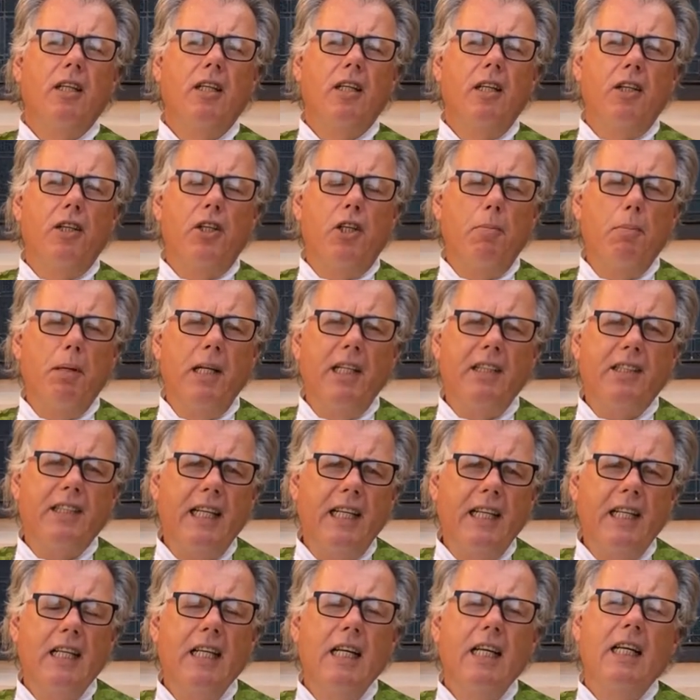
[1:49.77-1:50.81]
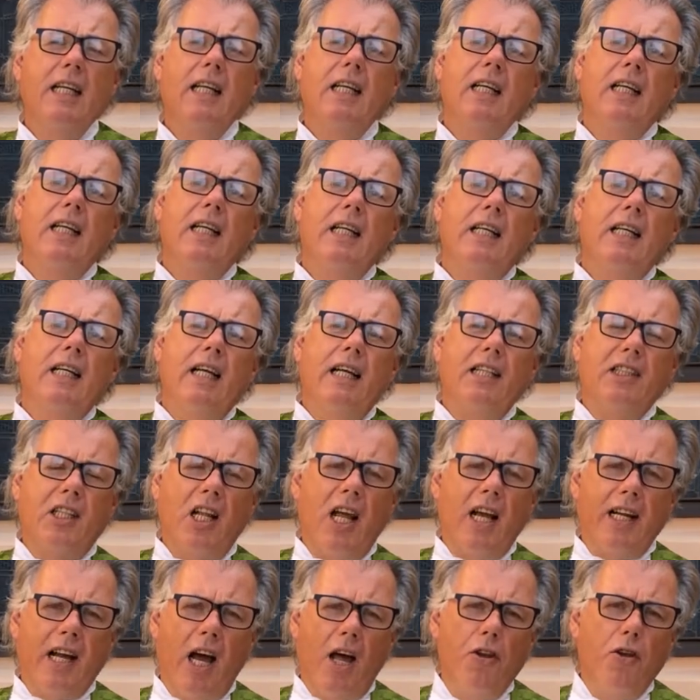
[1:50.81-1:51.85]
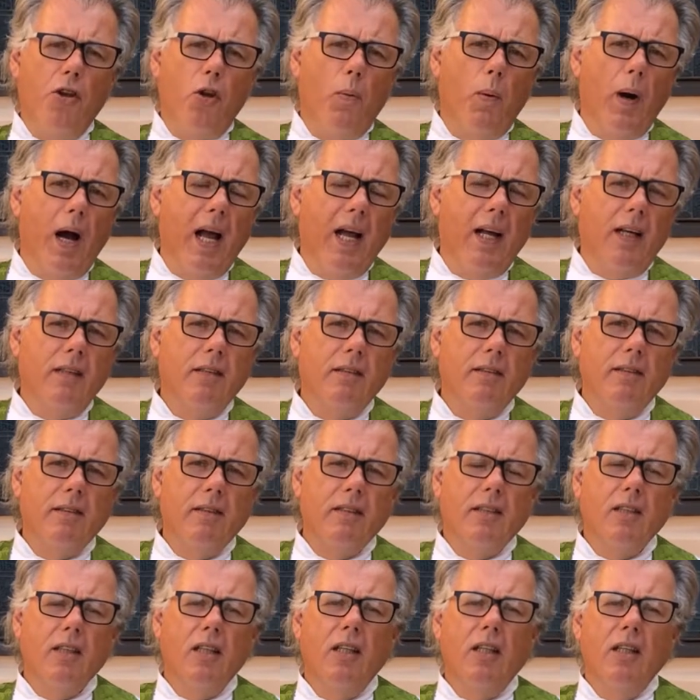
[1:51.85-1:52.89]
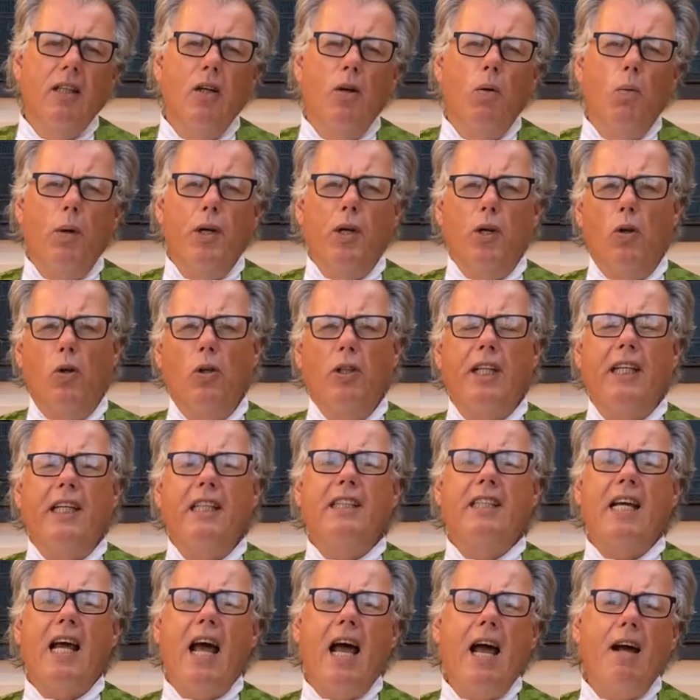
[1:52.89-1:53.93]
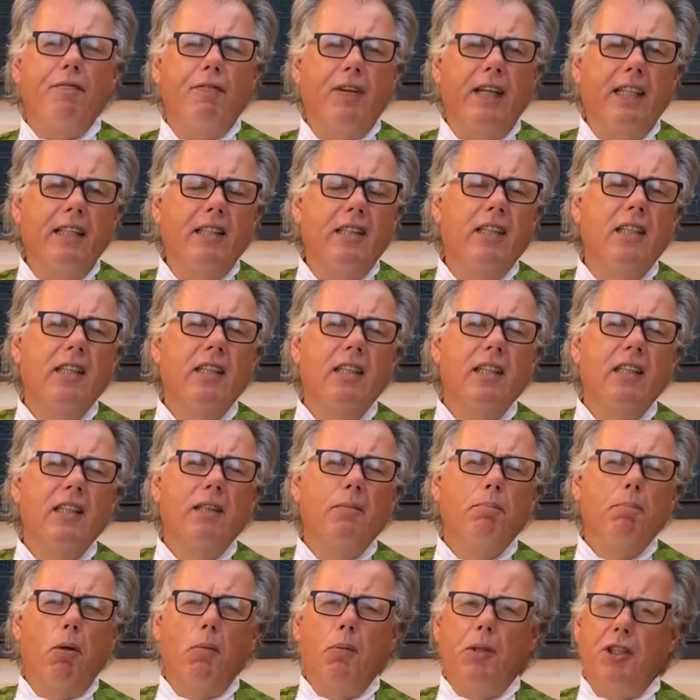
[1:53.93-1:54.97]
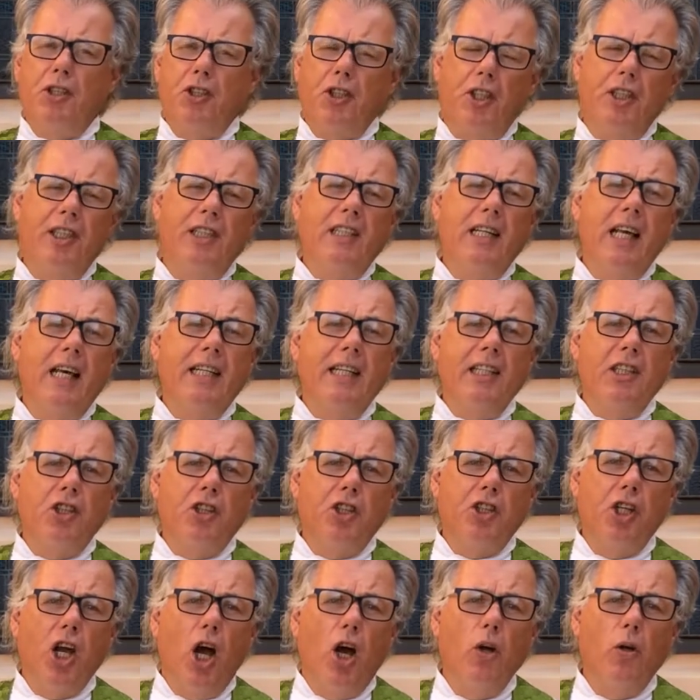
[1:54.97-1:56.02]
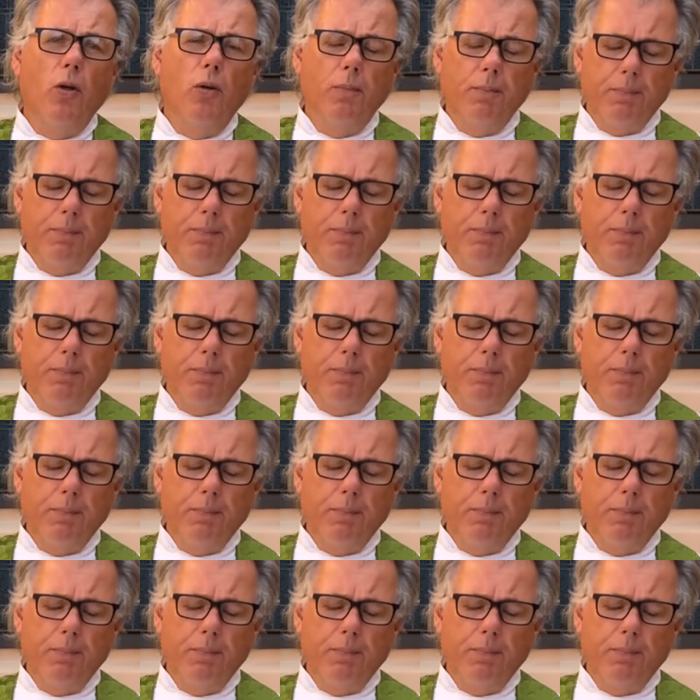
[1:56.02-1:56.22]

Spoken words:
Humility is like underwear. We all need to have it, but we shouldn't let it show.